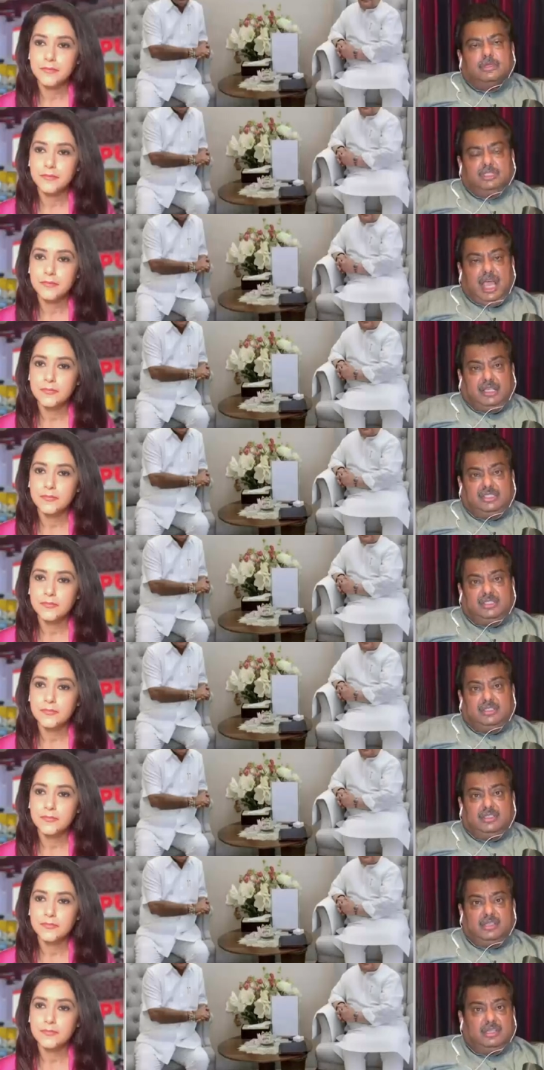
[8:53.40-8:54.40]
Speaker 1: Yes,
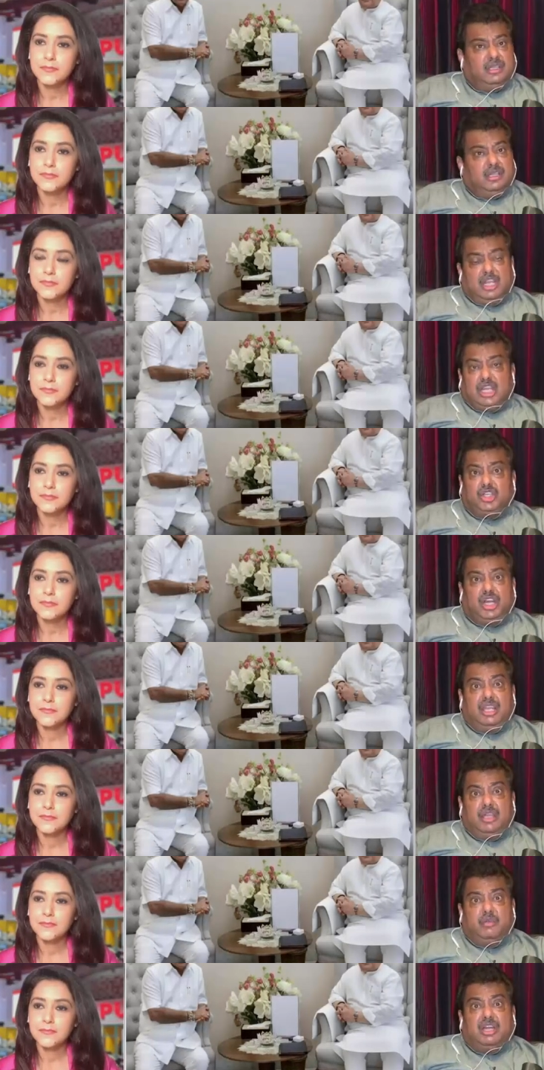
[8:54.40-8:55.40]

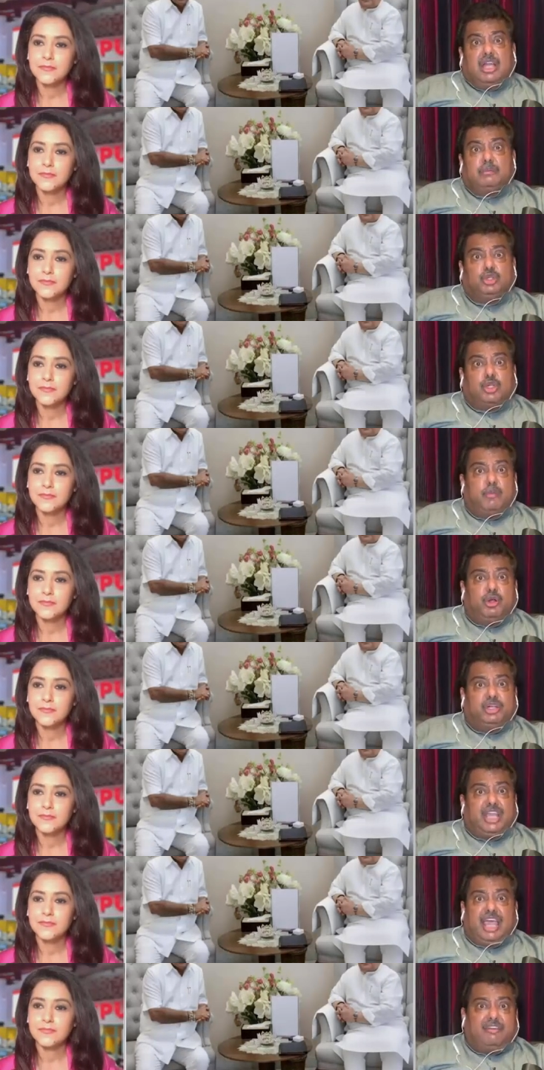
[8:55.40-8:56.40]
naturally, when it comes to
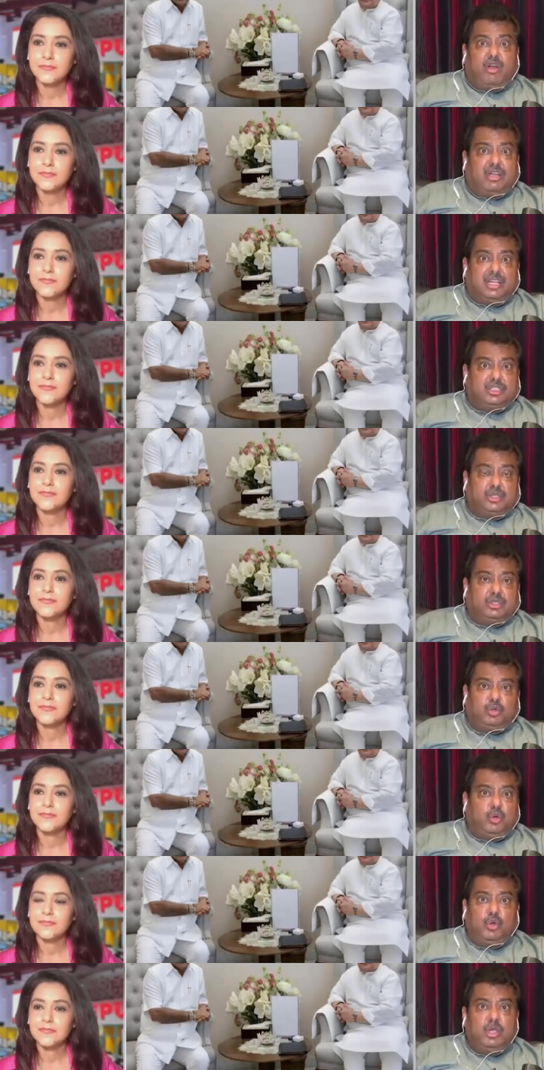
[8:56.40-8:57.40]
community, I have got a reason
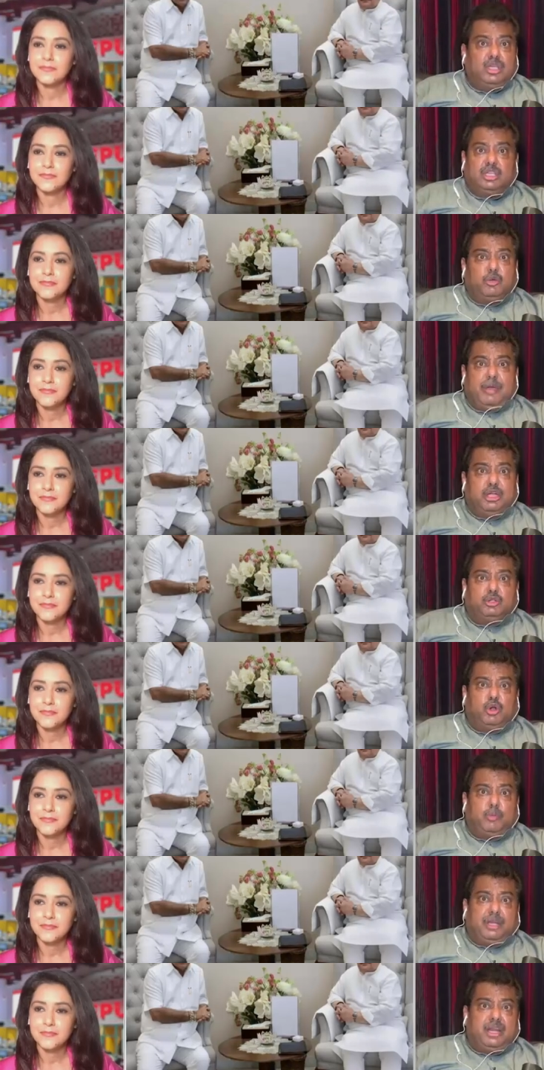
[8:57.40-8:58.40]
to give my
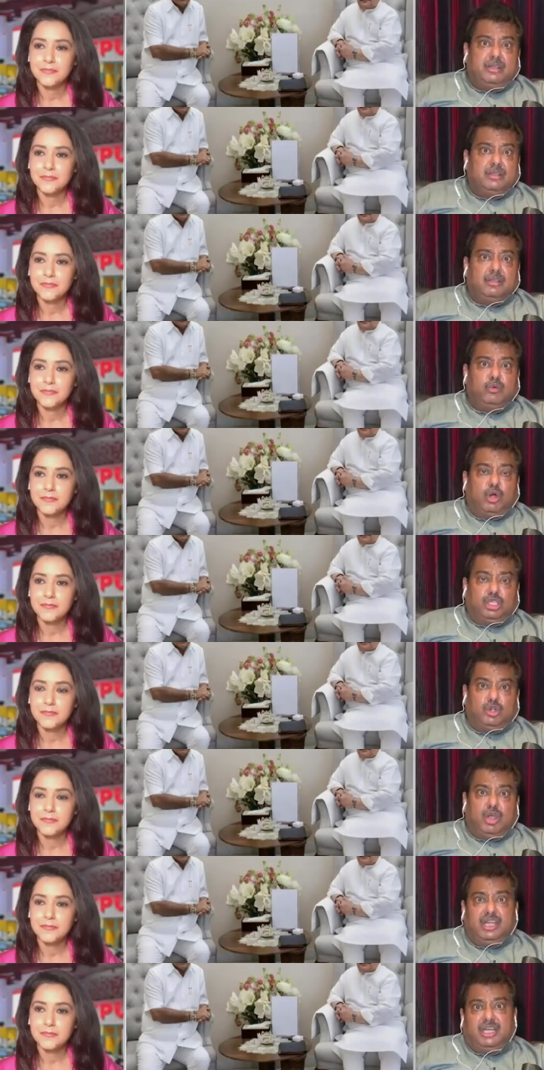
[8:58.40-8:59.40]
individual opinion. What is
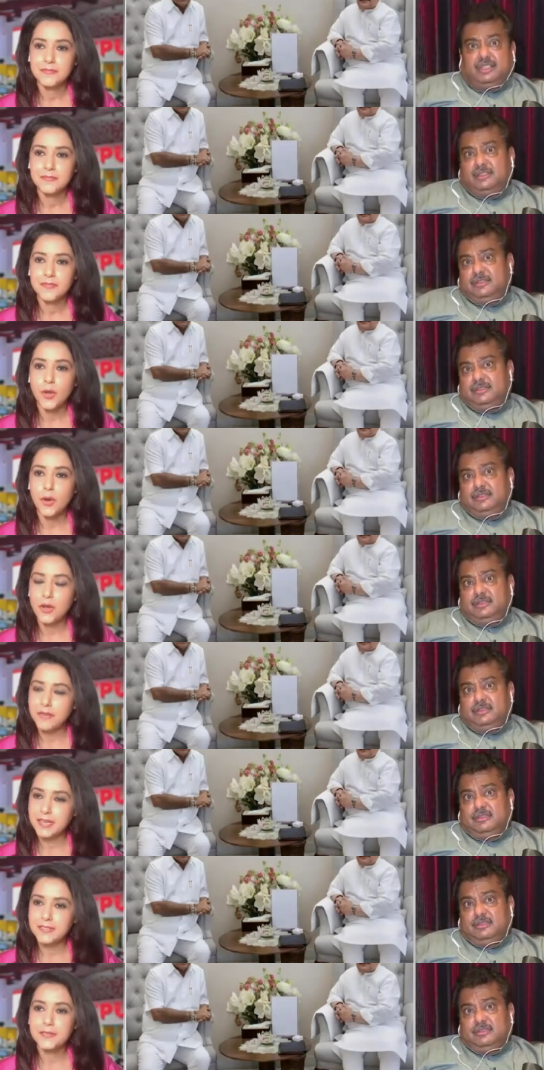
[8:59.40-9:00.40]
wrong in it? All
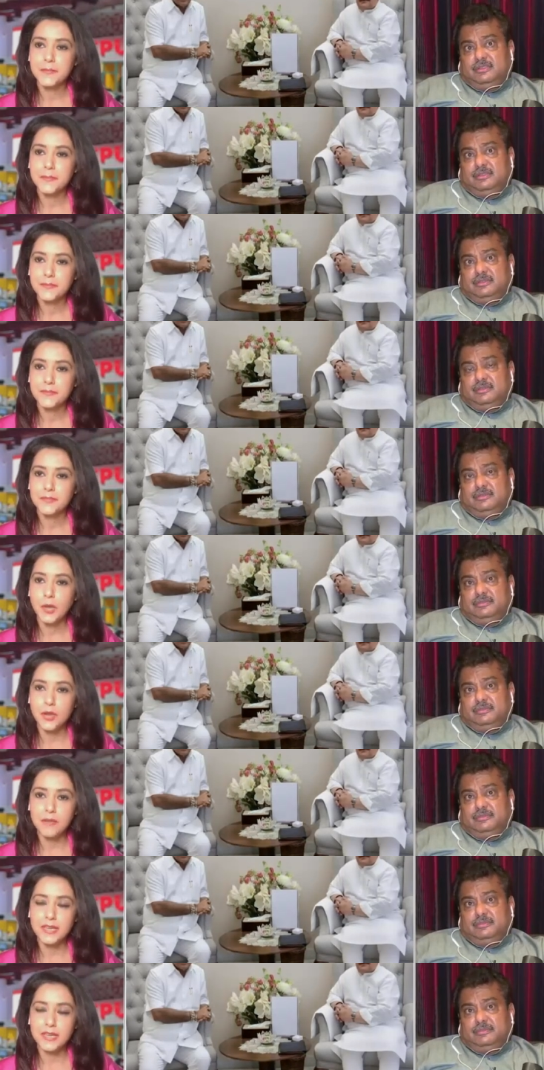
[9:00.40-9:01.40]
right.
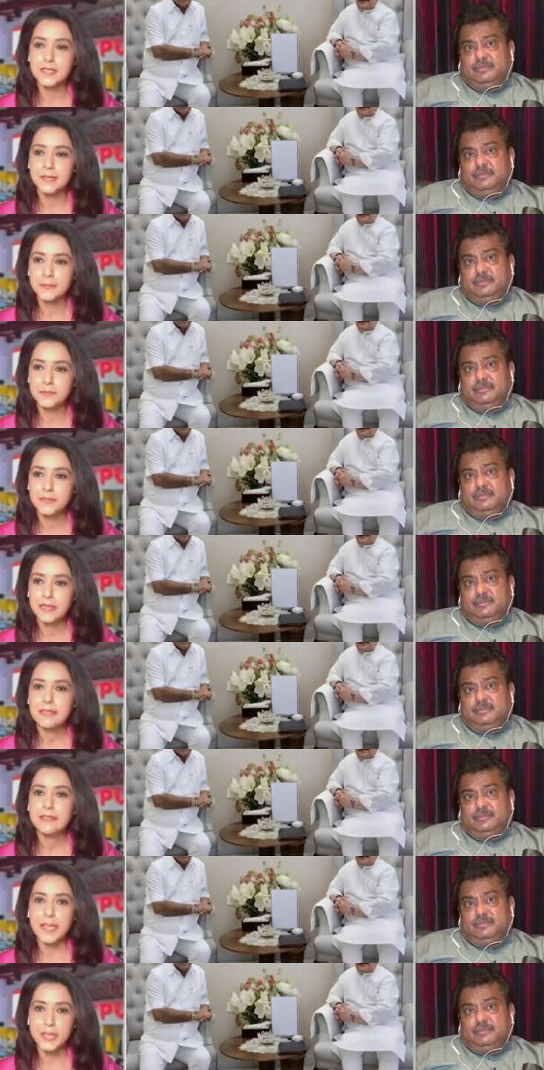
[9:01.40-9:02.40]
All right, sir. Thank